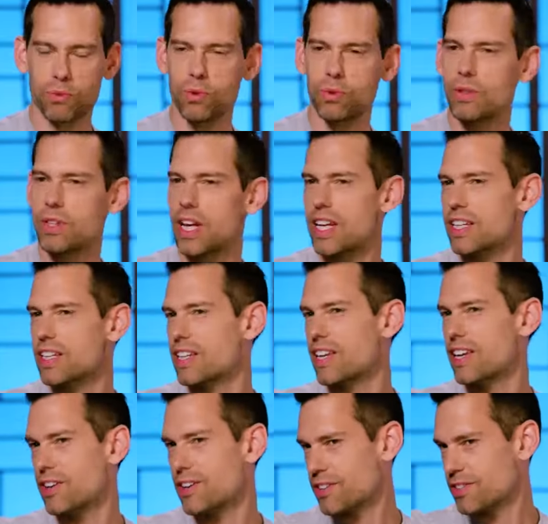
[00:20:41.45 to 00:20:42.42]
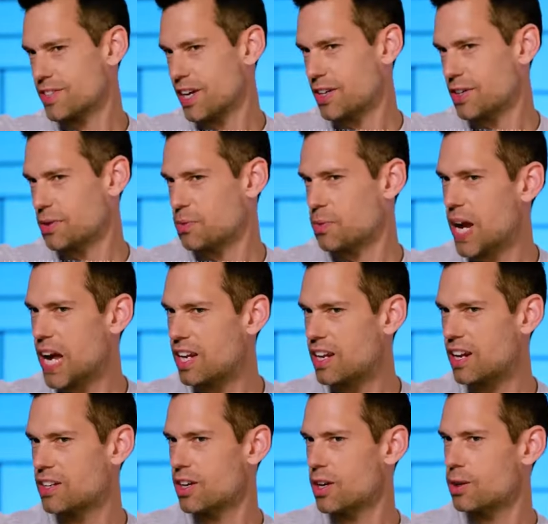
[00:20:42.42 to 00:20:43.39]
through, here's how you
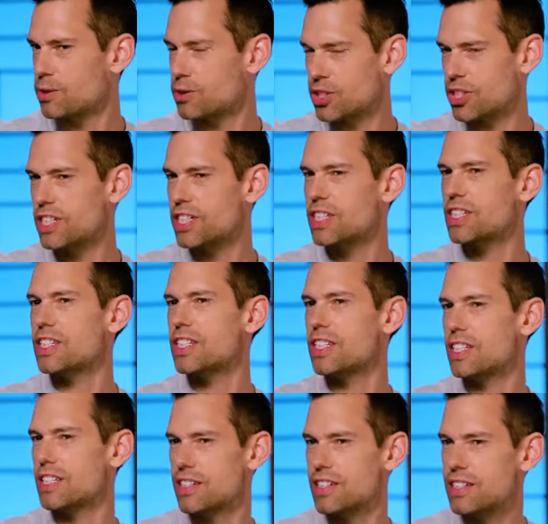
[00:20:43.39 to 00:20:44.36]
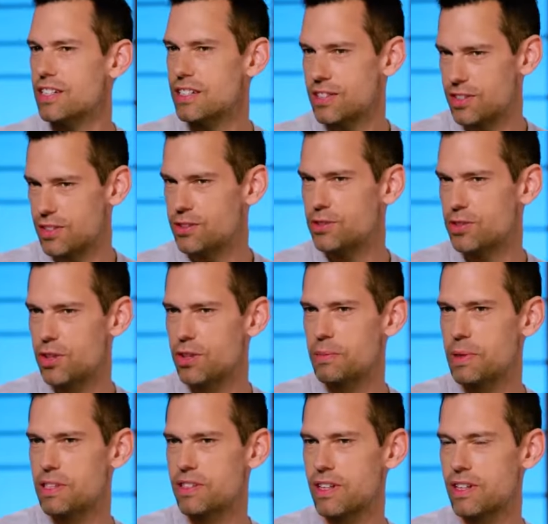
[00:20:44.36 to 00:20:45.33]
rate on Ocean, and do you show
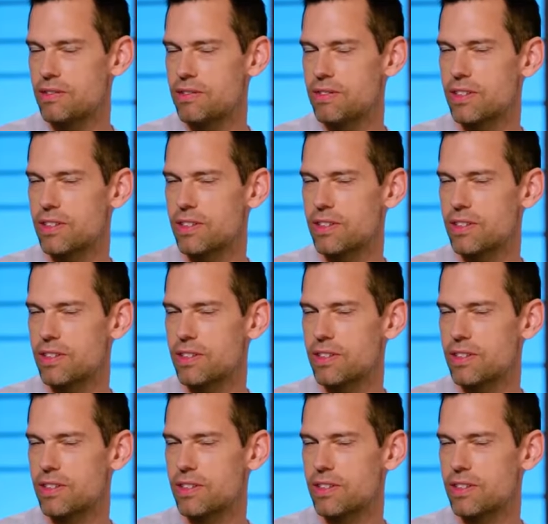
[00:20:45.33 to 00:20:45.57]
them that stuff?